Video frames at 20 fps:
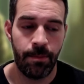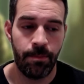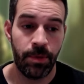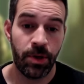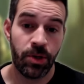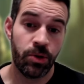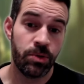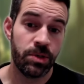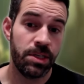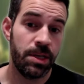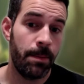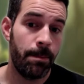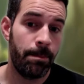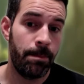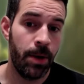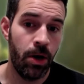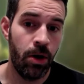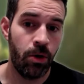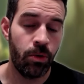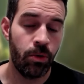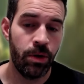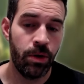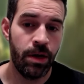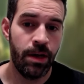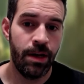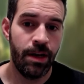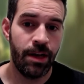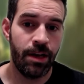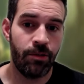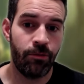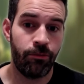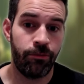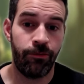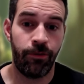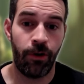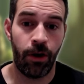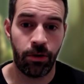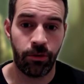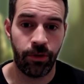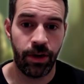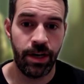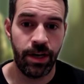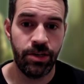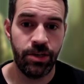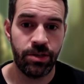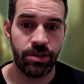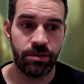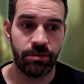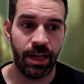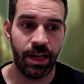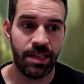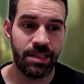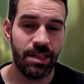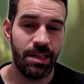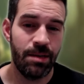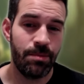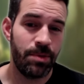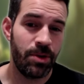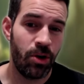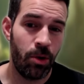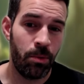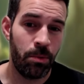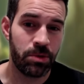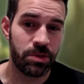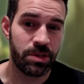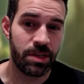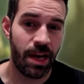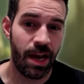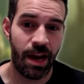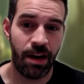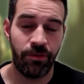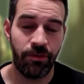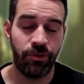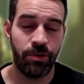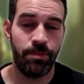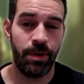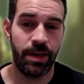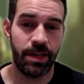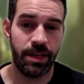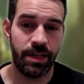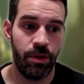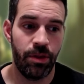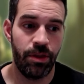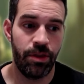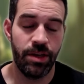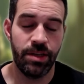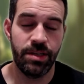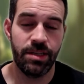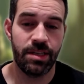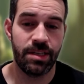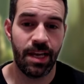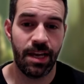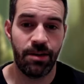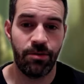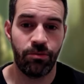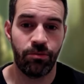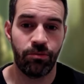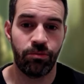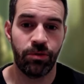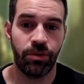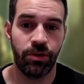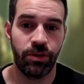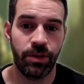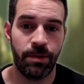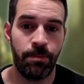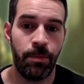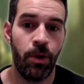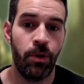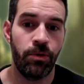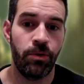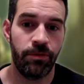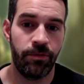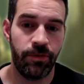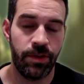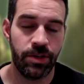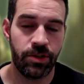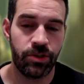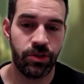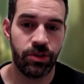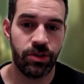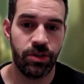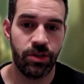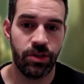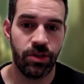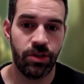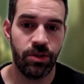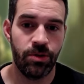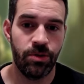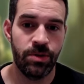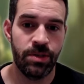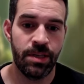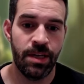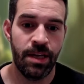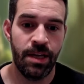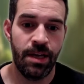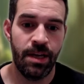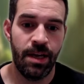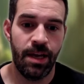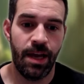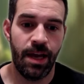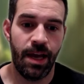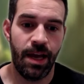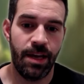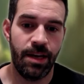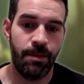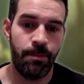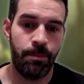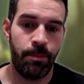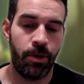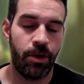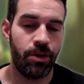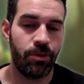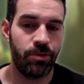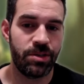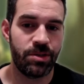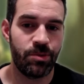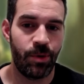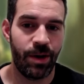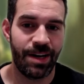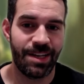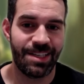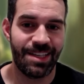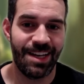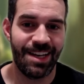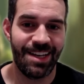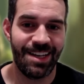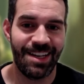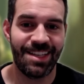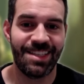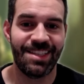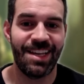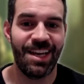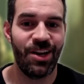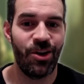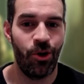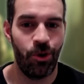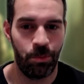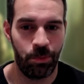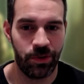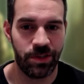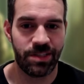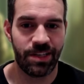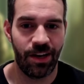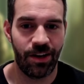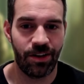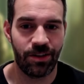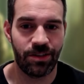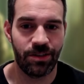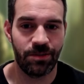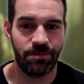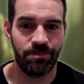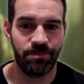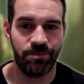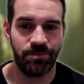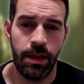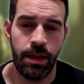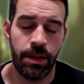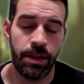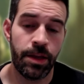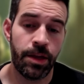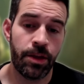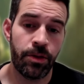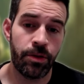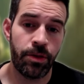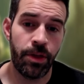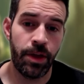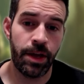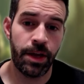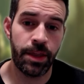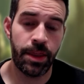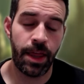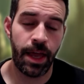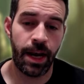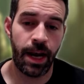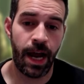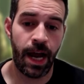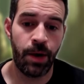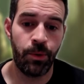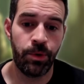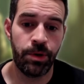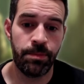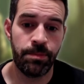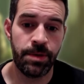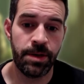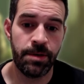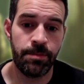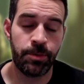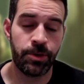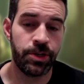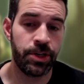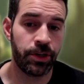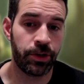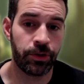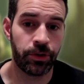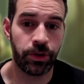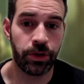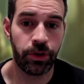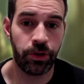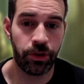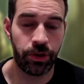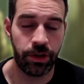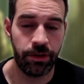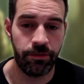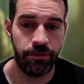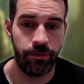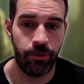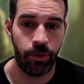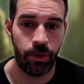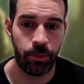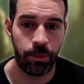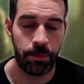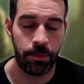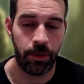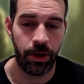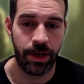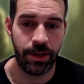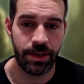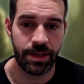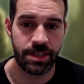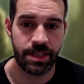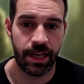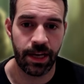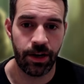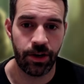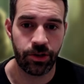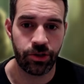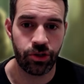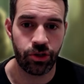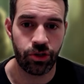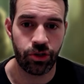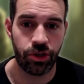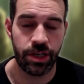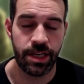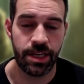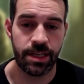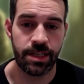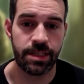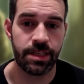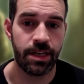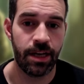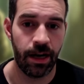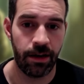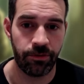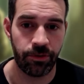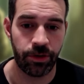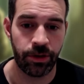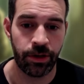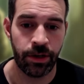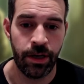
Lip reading: But using a bow, far range, that's going to be almost everybody. This is a really potent feature to use, and part of the reason why I say it's a hopeless character. The other thing that I would be particularly looking for when playing this character is cover.